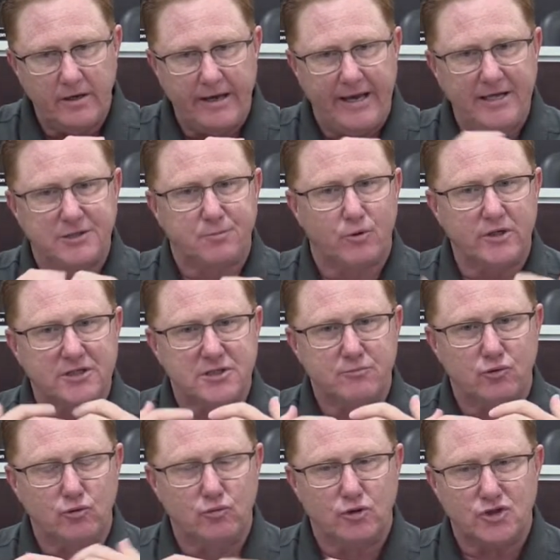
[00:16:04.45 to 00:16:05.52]
each
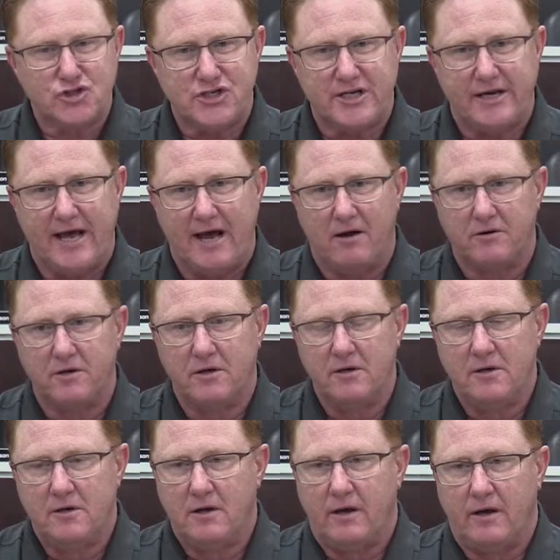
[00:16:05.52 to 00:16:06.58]
principal will send out
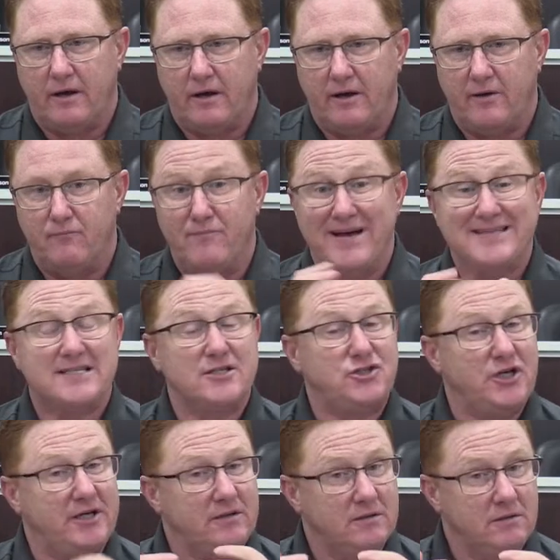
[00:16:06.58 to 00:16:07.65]

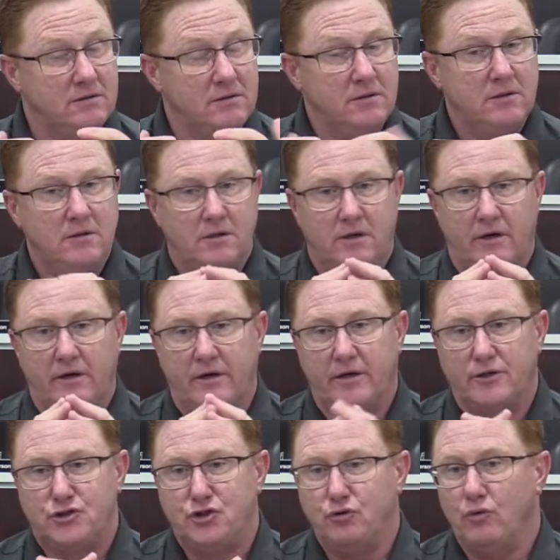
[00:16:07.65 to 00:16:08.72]
messaging
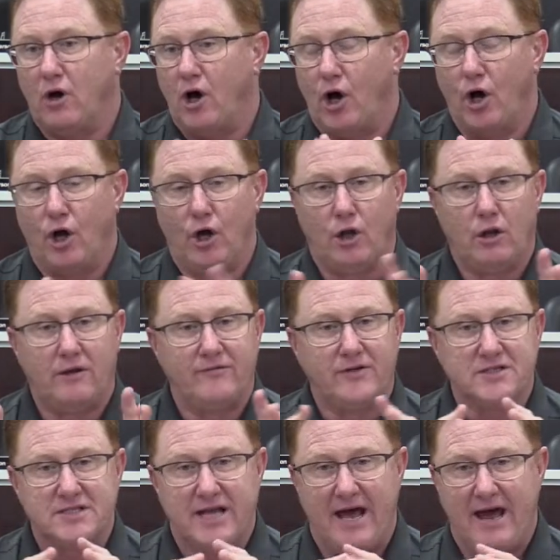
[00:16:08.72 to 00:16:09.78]
to all of the
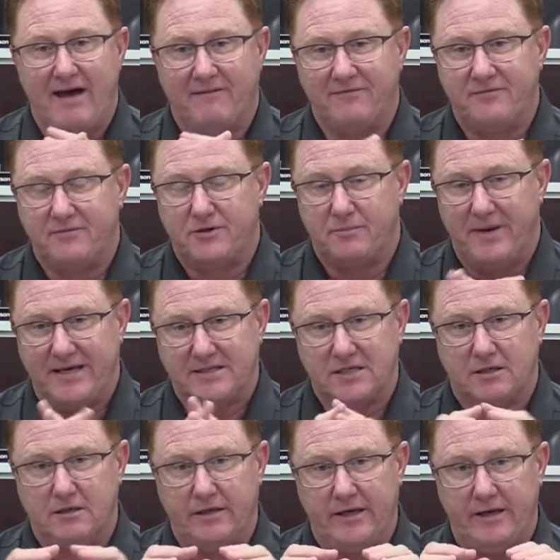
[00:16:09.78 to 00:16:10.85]
staff, to
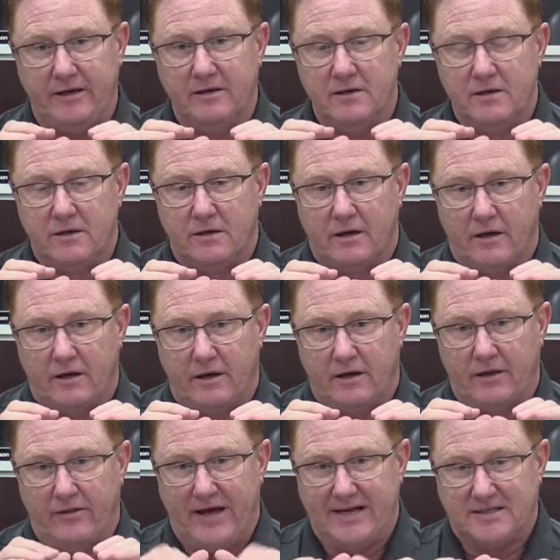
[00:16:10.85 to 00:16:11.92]
basically
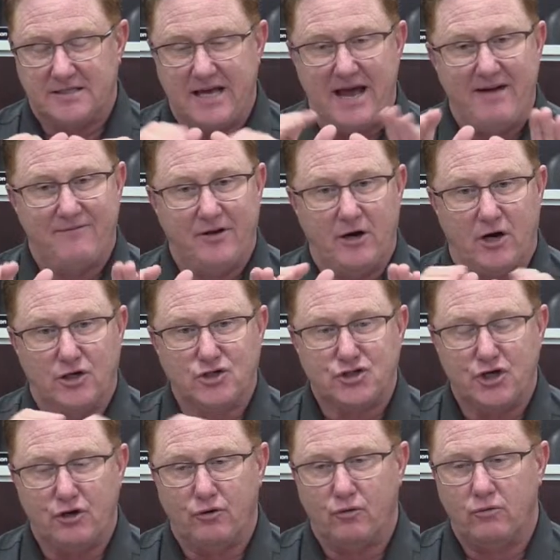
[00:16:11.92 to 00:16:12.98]
that staff, and
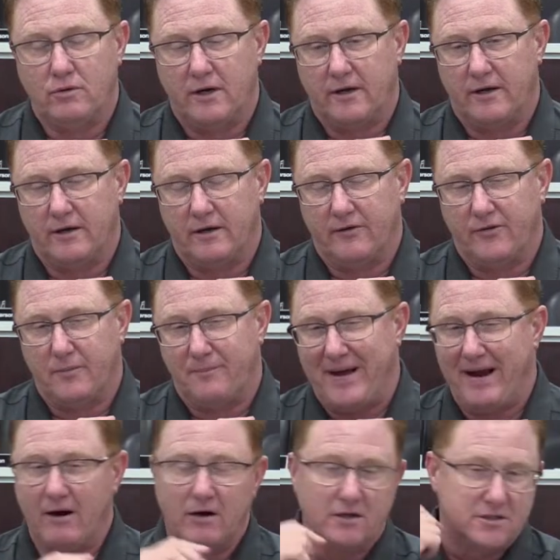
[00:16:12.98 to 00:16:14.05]
also the
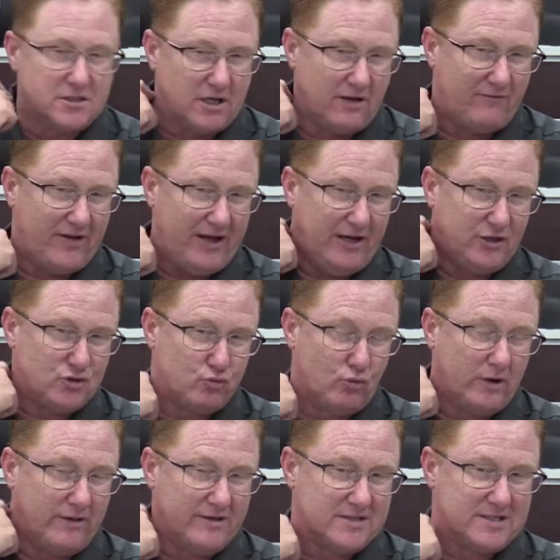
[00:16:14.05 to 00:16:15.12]
parents of each
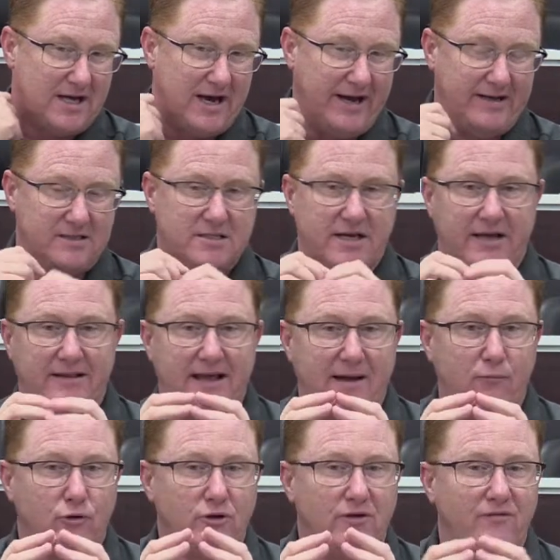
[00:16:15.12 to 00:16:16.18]
one of the sites, and they
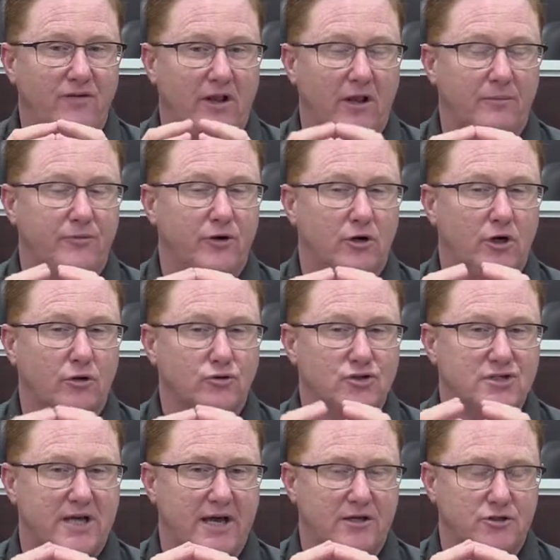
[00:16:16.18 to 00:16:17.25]
will develop their own
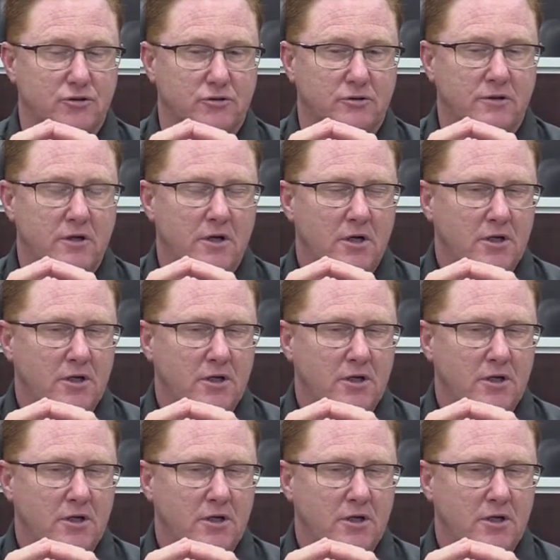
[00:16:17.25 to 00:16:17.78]
schedule.